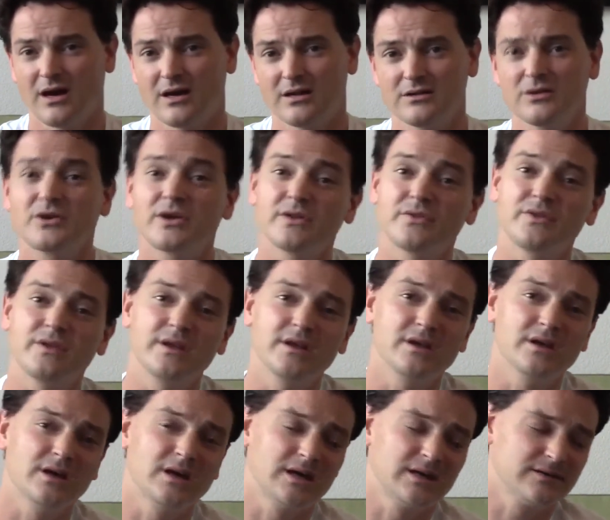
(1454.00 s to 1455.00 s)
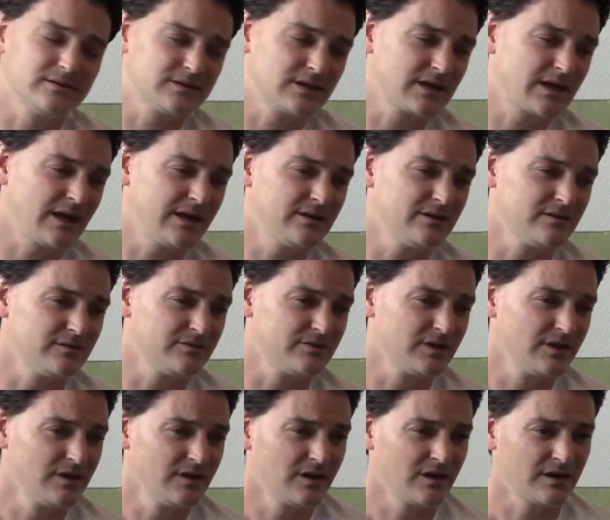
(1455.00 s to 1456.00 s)
Look at the kind of
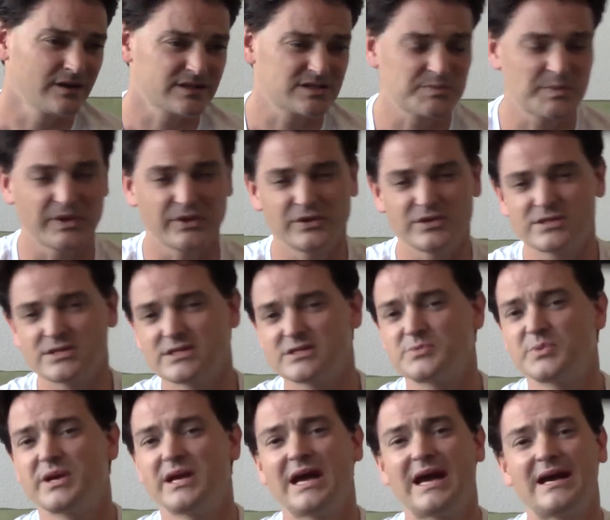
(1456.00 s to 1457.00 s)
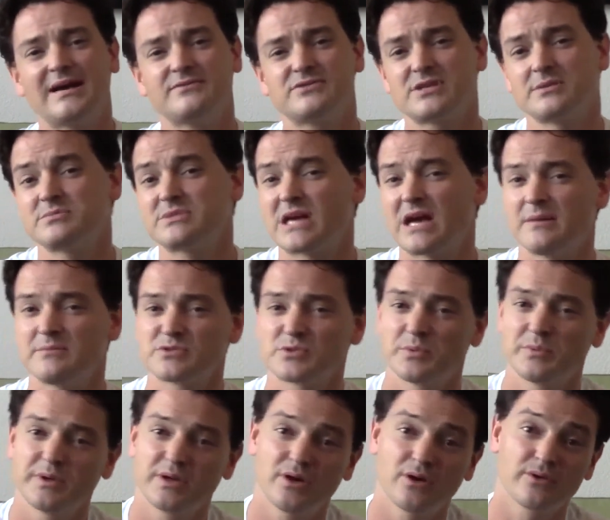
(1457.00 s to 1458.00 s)
experiences we have sometimes
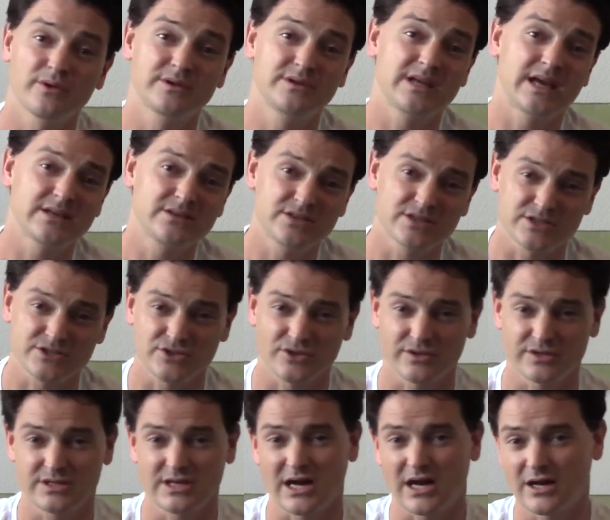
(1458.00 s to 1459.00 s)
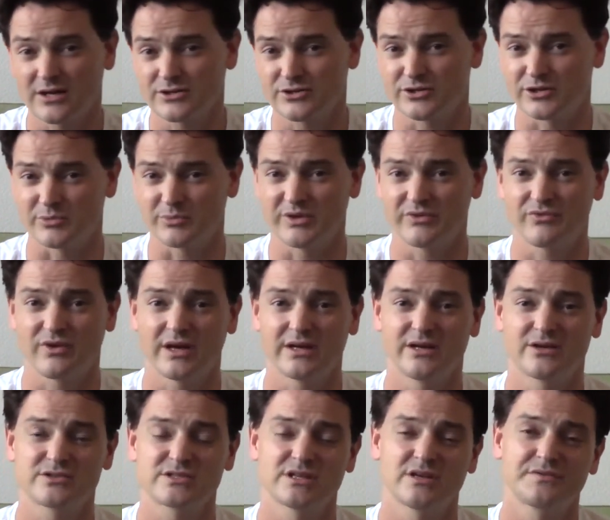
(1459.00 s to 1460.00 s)
when we go to the dentist or the doctor, and we find
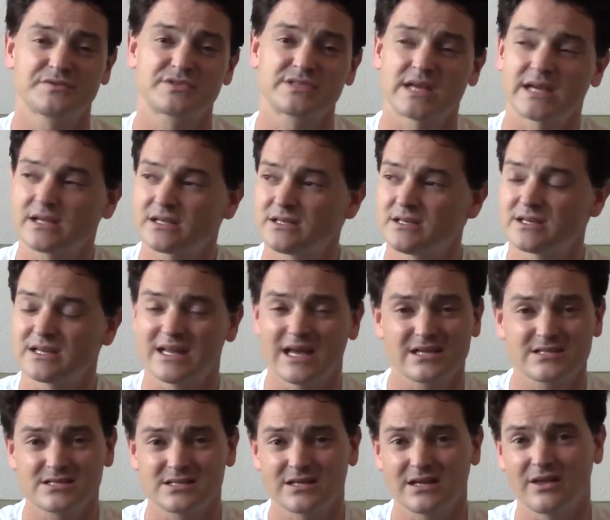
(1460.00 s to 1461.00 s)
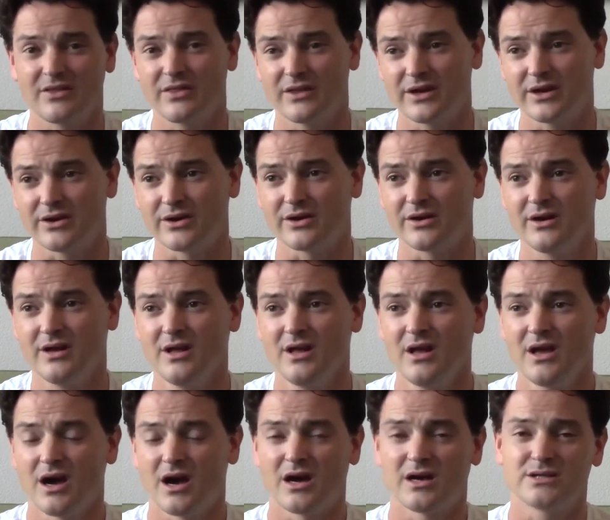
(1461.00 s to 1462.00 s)
ourselves second-guessing their
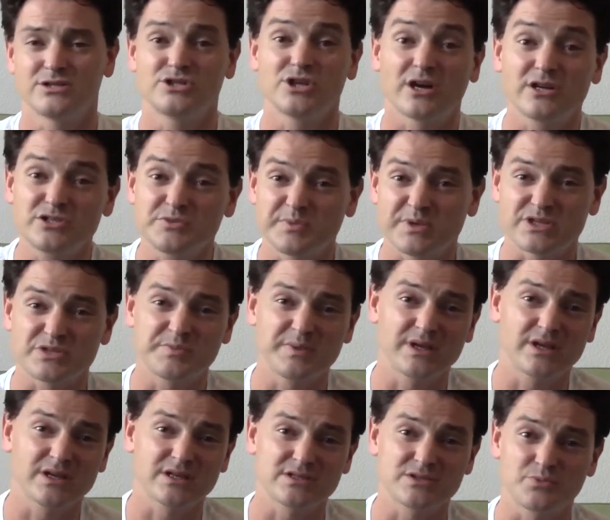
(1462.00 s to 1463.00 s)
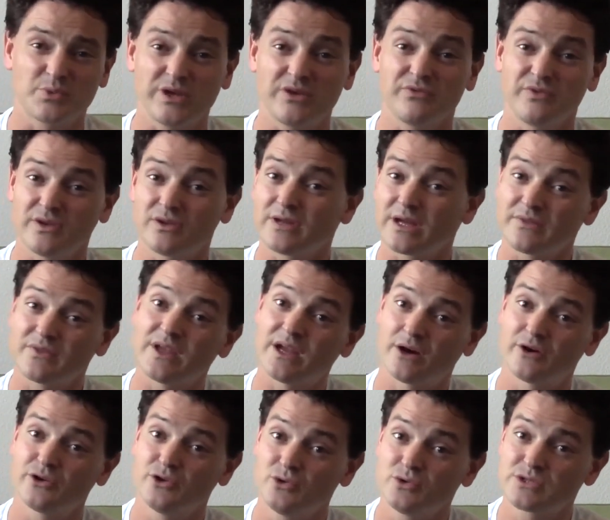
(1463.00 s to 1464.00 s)
judgments because we feel like they
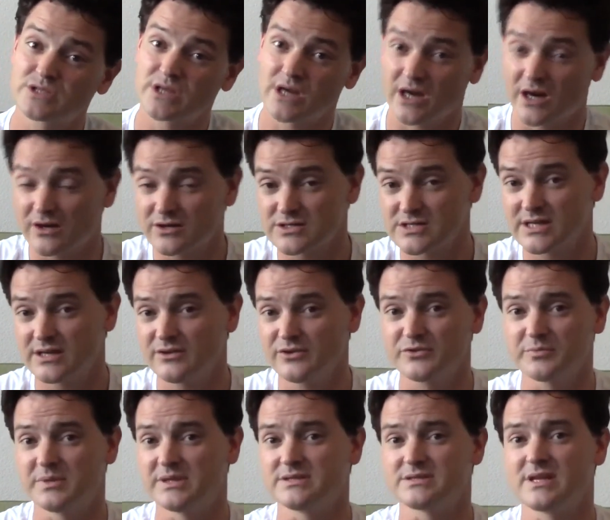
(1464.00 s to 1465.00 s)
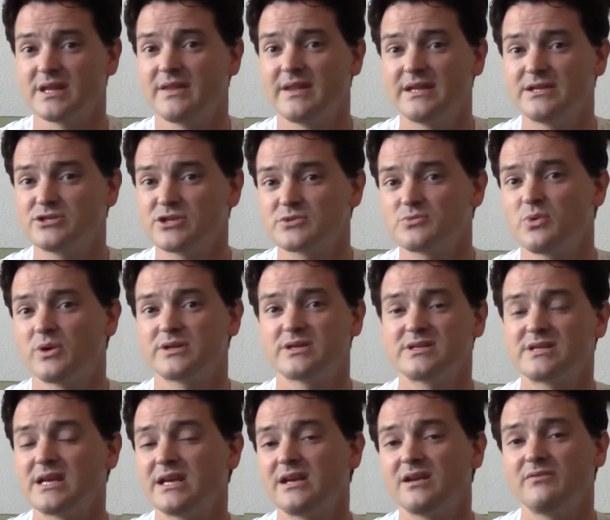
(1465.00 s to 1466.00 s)
are used car salesmen and they just want to
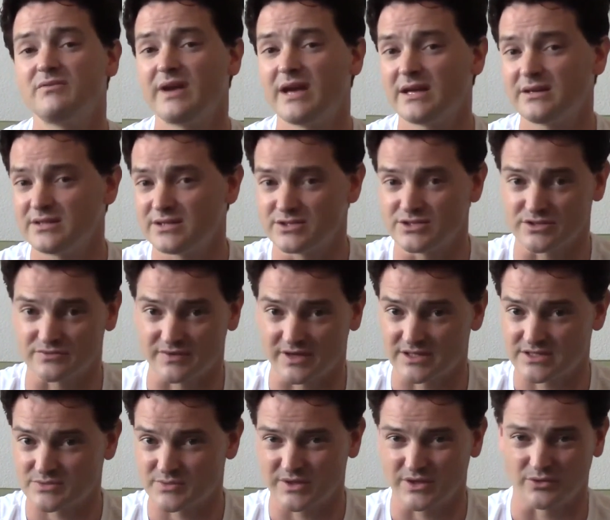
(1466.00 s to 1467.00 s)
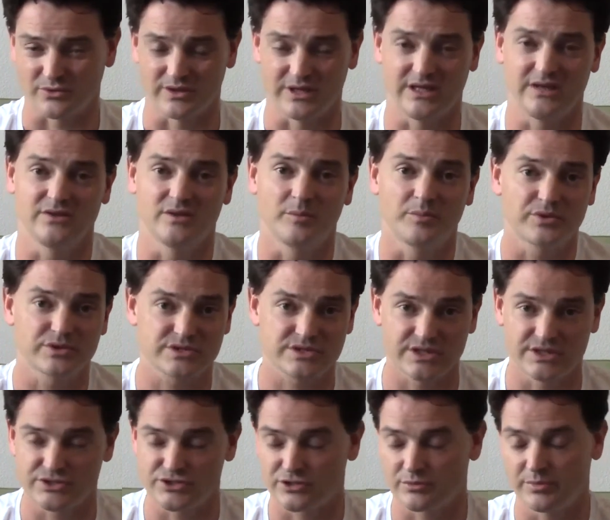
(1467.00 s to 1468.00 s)
take advantage of us. We don't need the
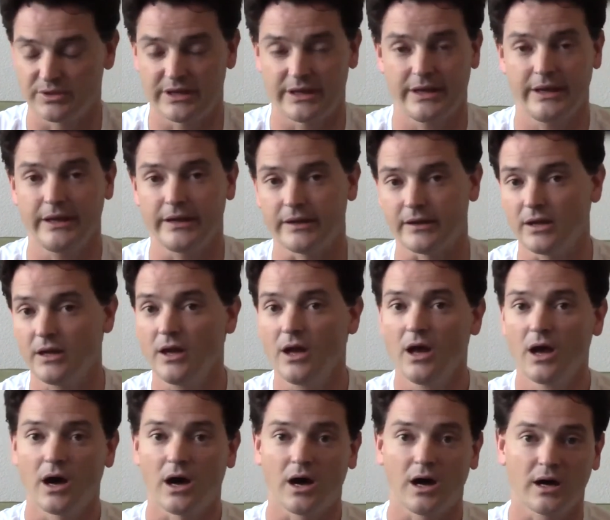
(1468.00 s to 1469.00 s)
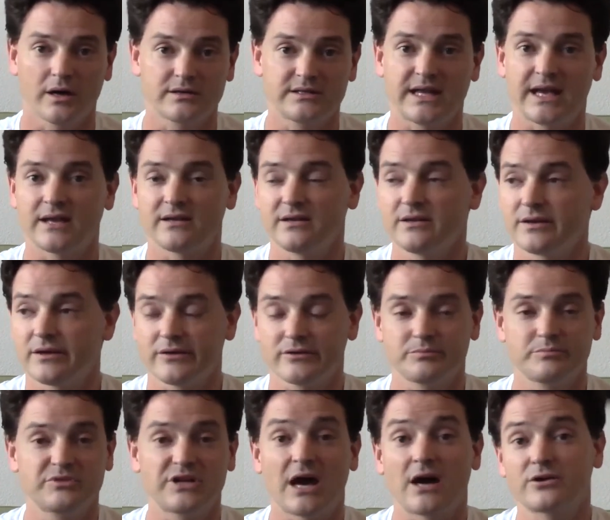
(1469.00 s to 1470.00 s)
procedure, but hey,
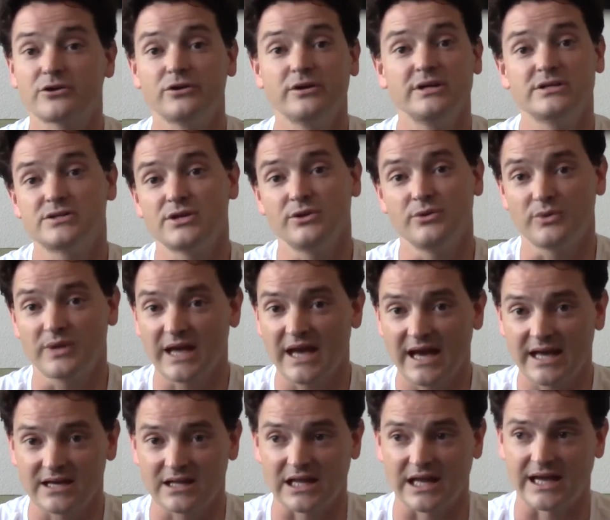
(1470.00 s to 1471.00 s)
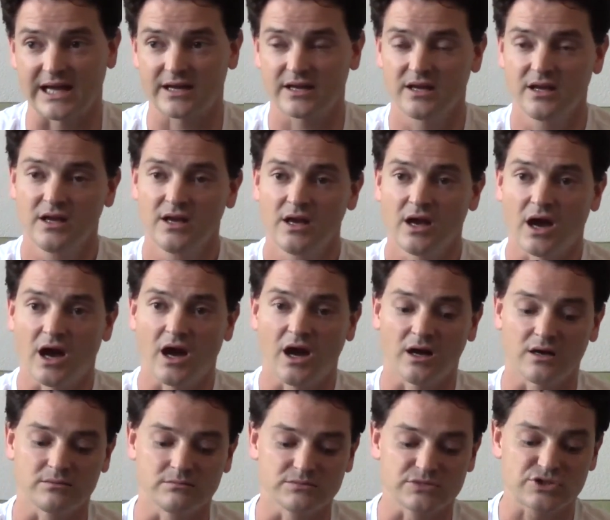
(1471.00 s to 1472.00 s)
doctor needs a new Cadillac.
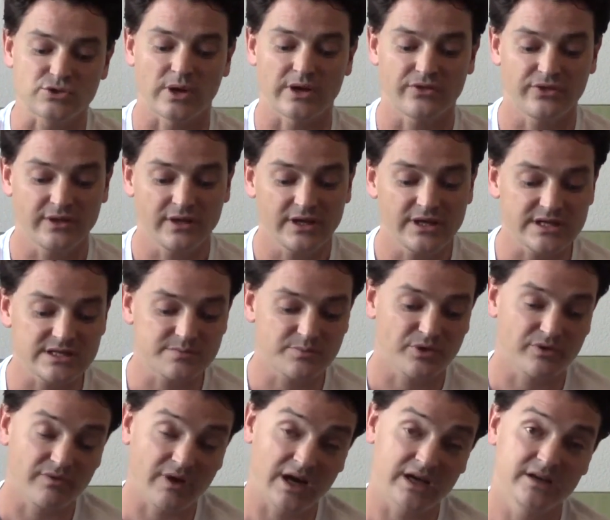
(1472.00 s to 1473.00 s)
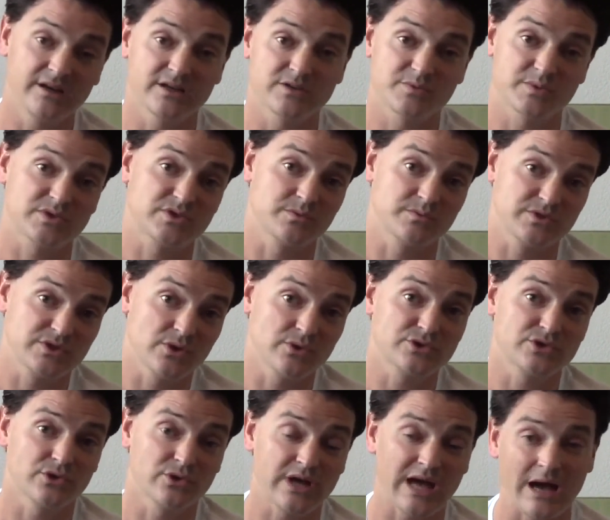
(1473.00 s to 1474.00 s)
So I think he's providing us with some
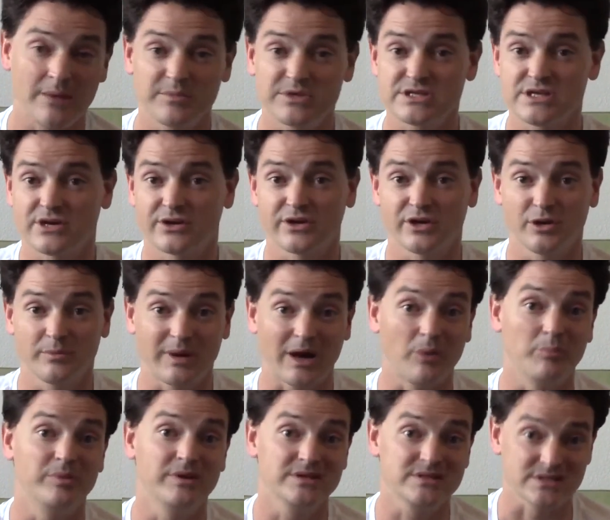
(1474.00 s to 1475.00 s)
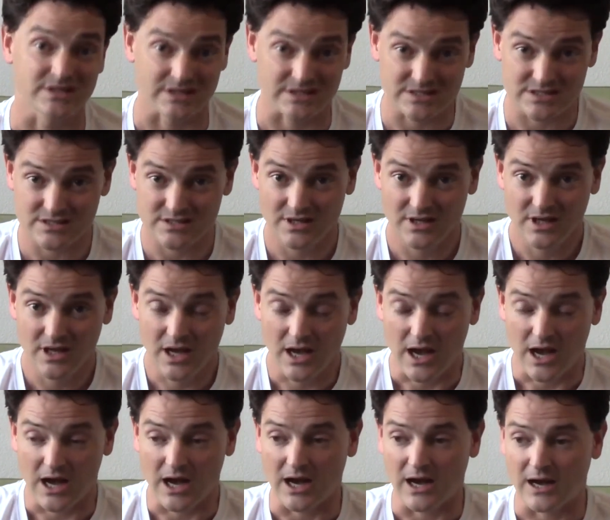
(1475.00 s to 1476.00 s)
social commentary about business
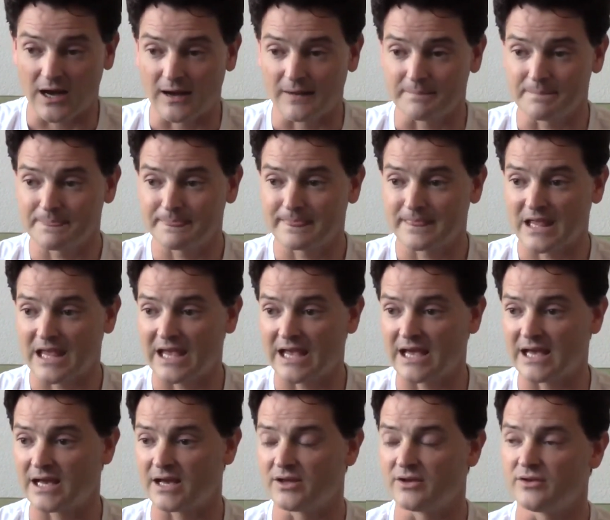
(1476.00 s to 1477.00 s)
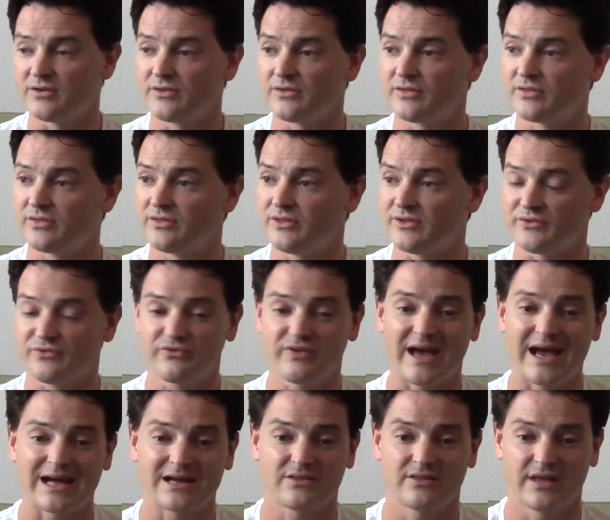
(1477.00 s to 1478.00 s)
and the
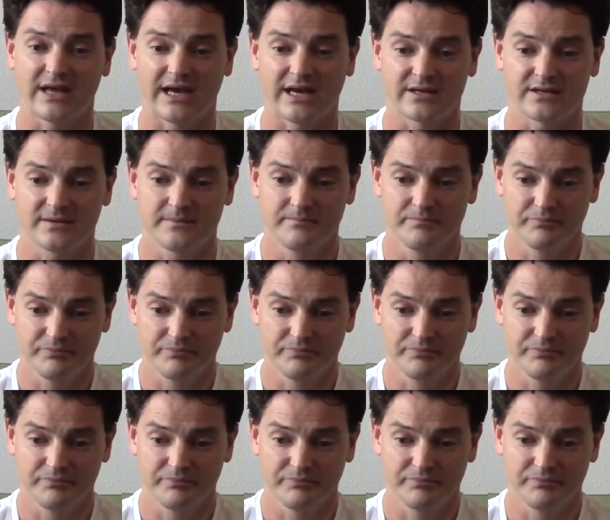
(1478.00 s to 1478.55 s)
fact that